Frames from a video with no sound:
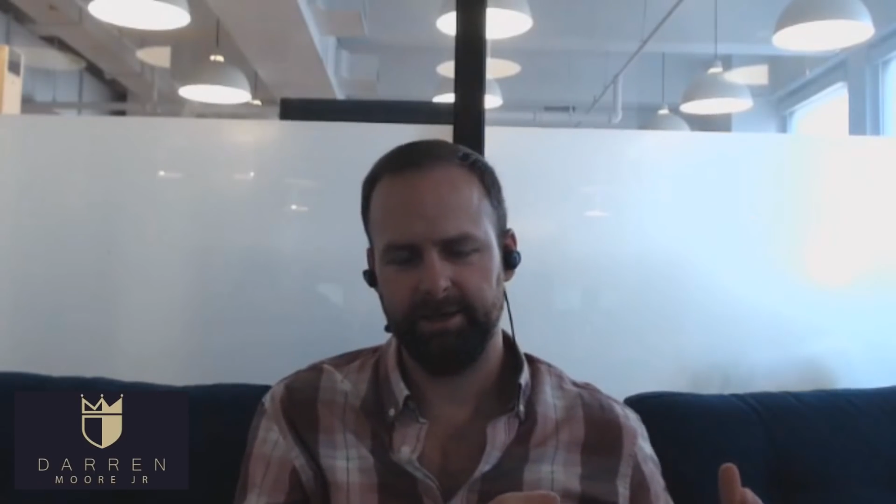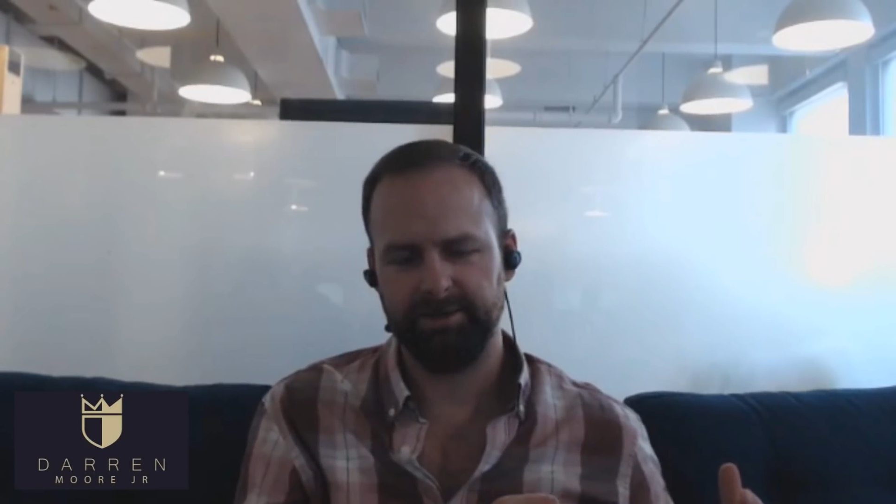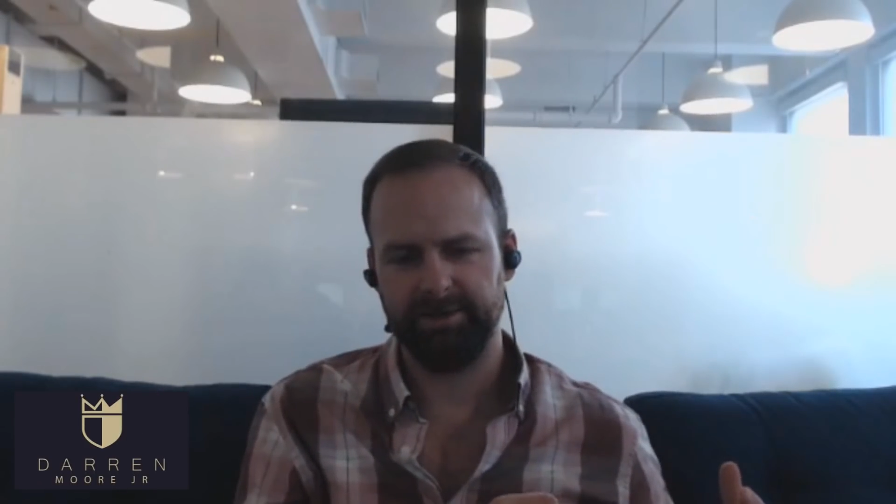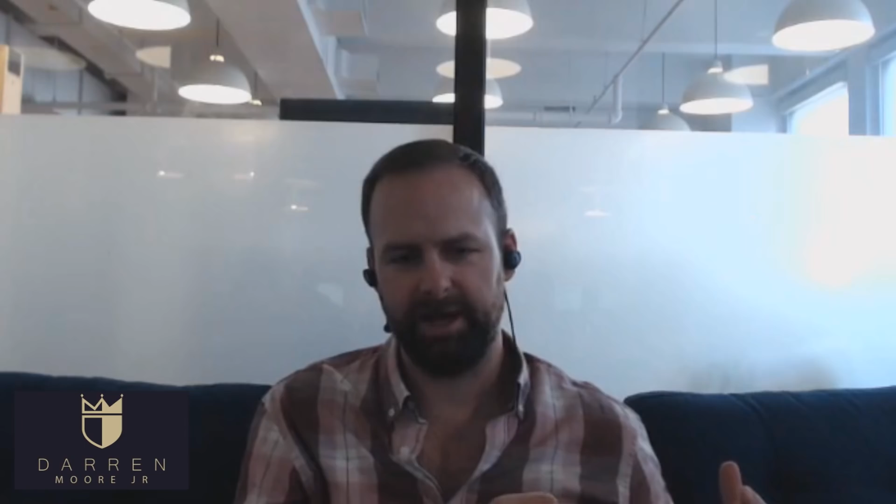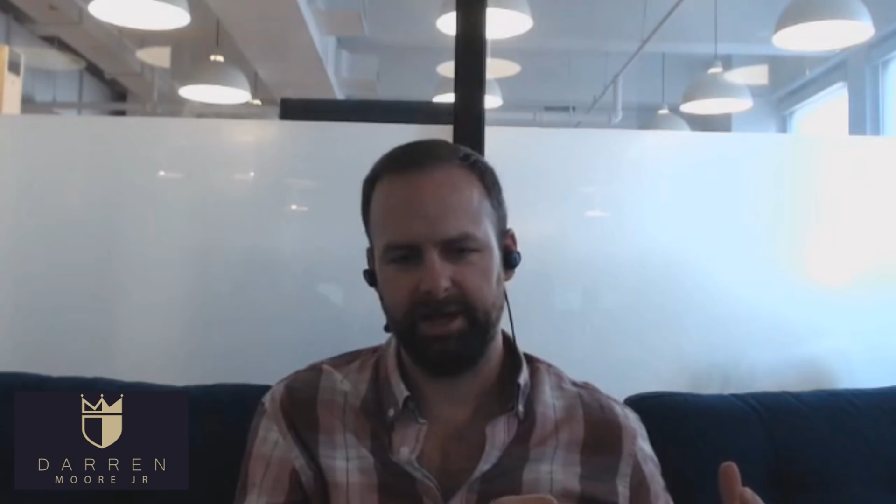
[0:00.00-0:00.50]

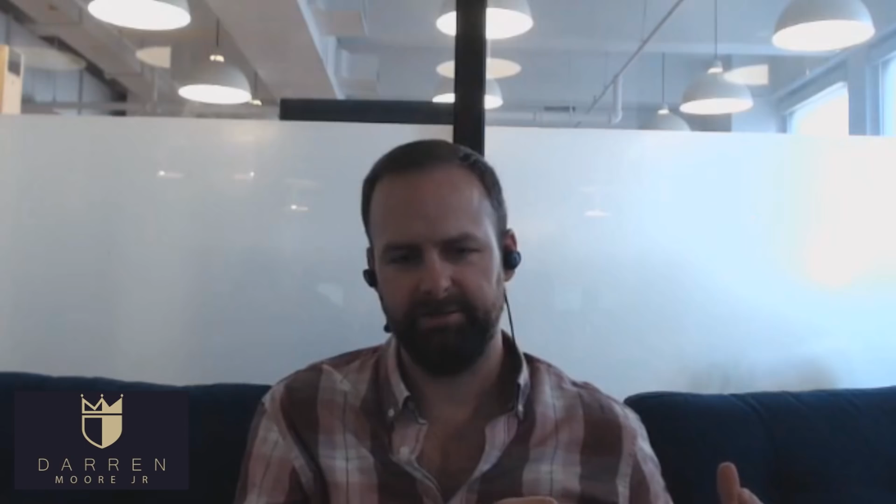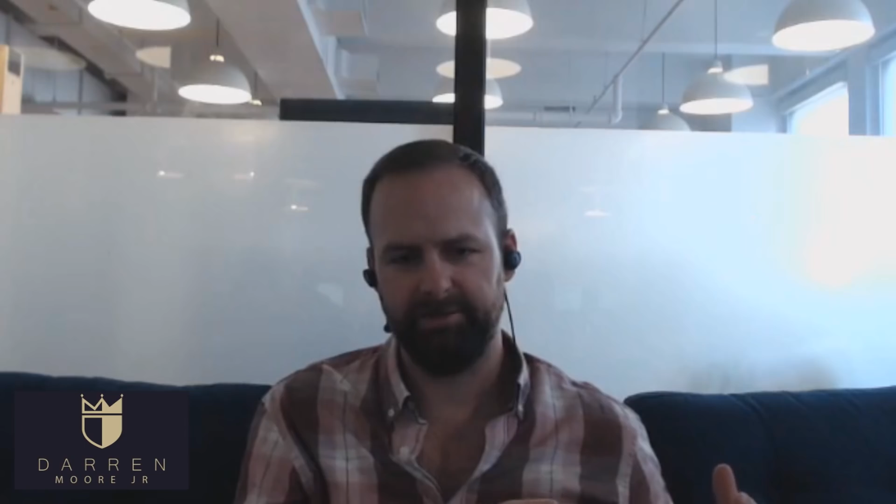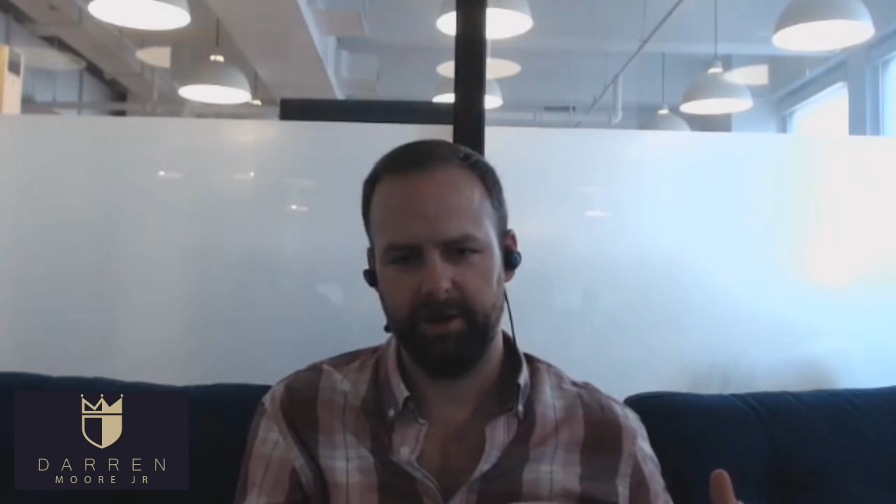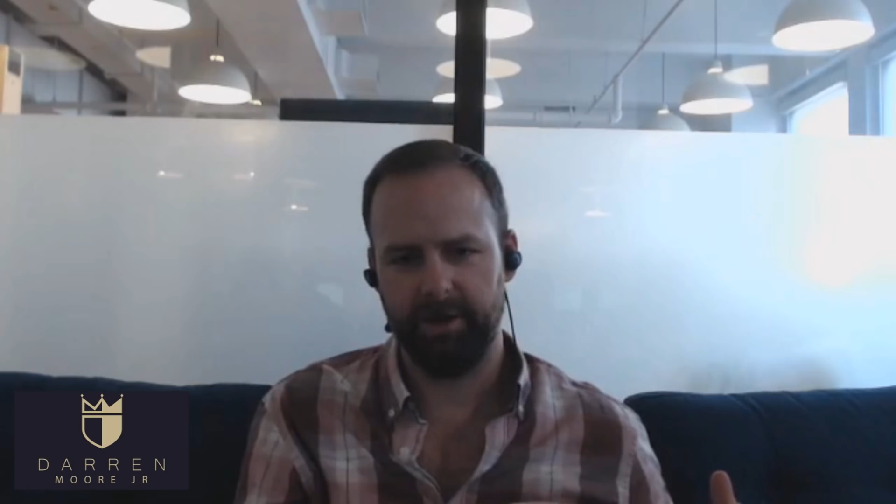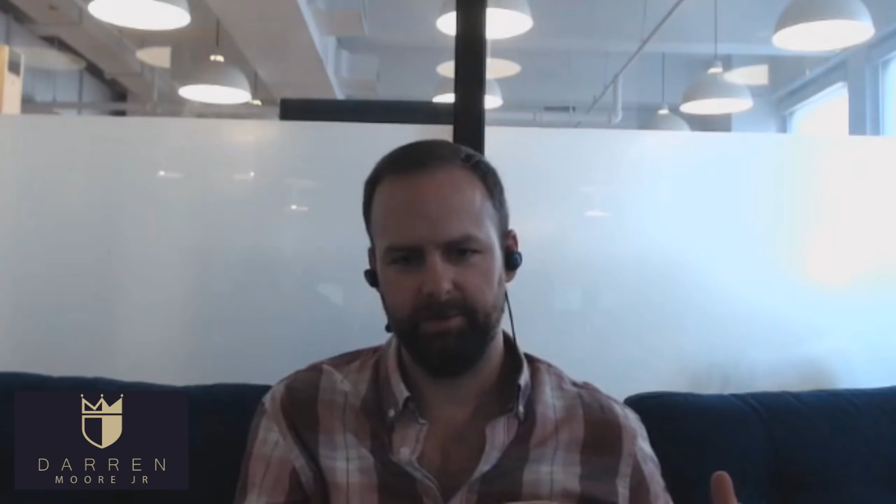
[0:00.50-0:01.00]
aside
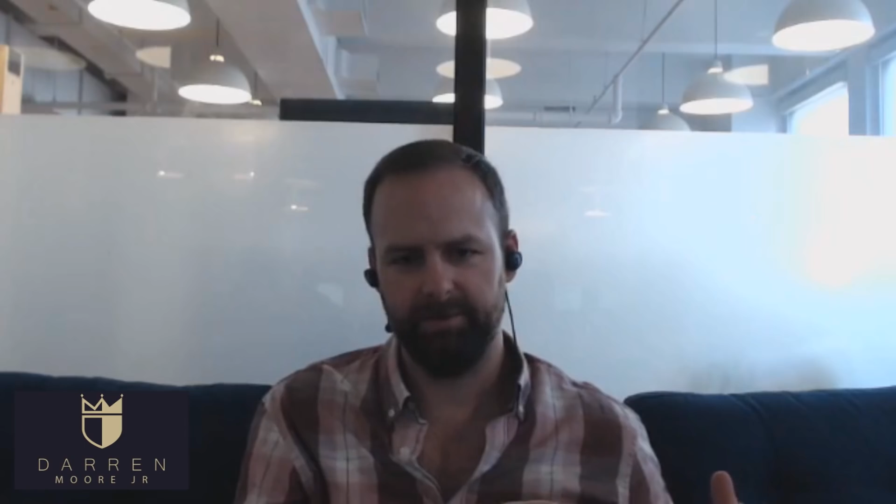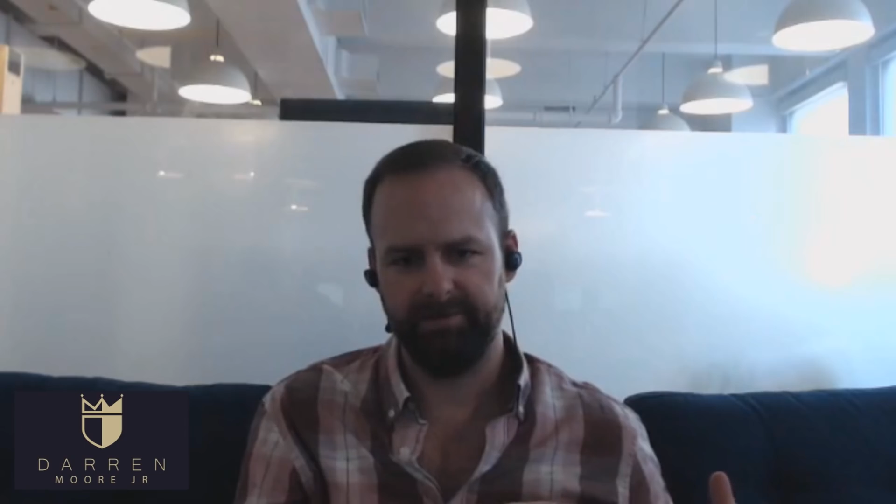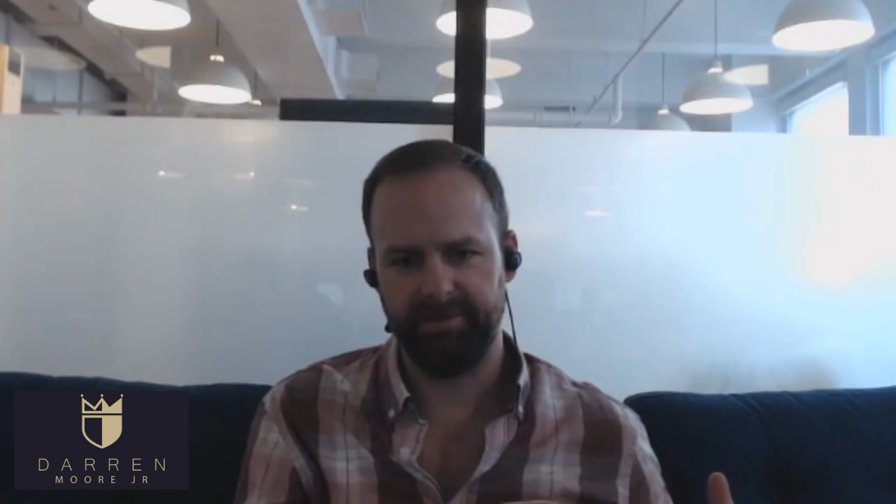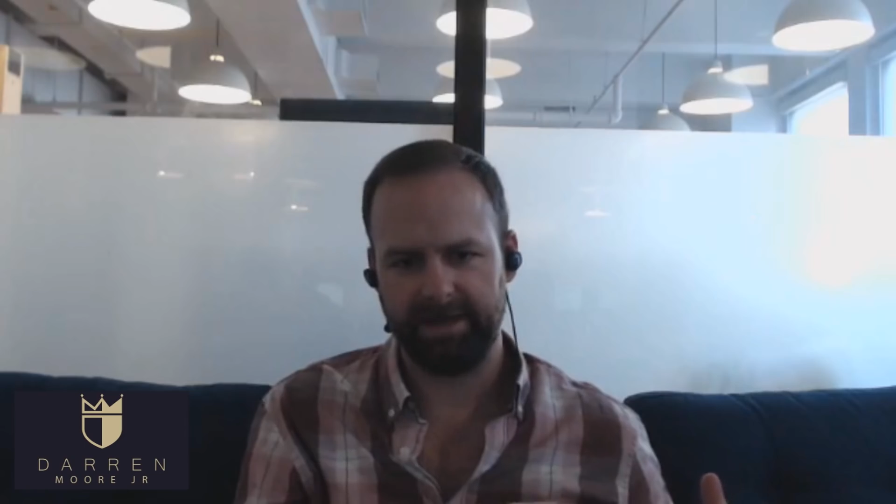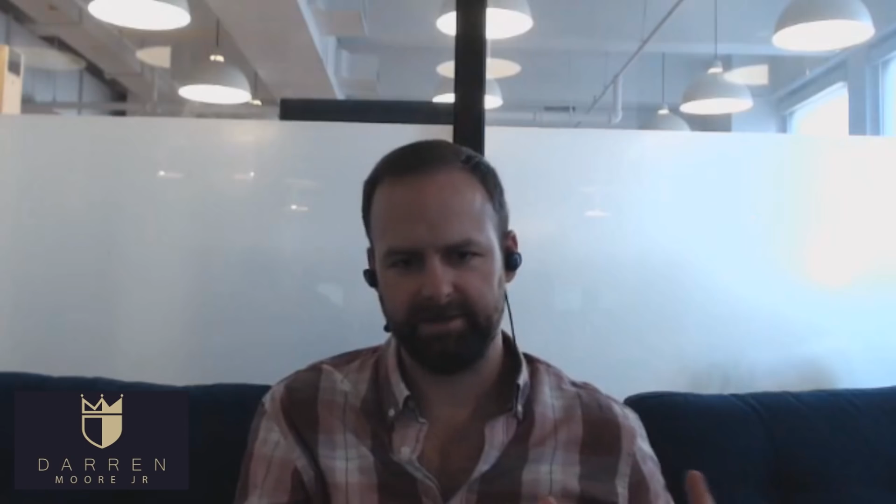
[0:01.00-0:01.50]
from the
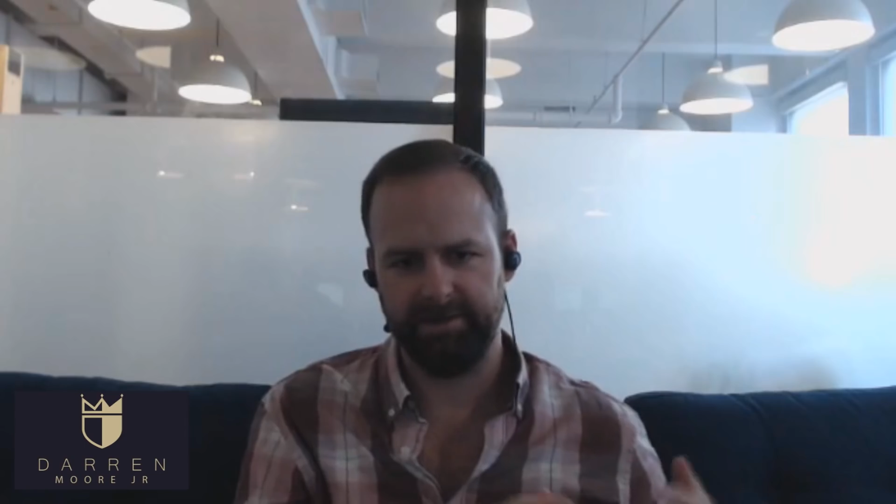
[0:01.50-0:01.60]
fact